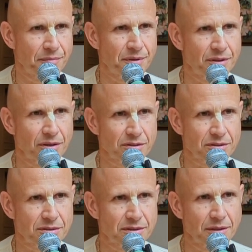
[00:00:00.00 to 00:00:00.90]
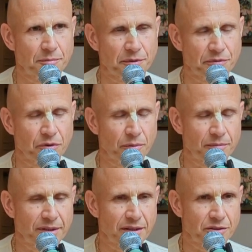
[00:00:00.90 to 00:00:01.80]
Because they
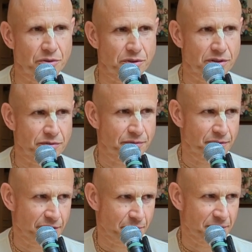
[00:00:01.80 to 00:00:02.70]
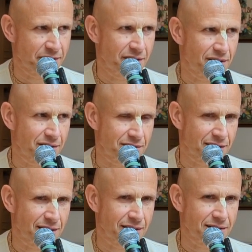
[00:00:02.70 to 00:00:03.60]
perform their duties with material
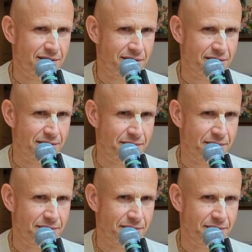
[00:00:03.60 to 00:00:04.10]
desires.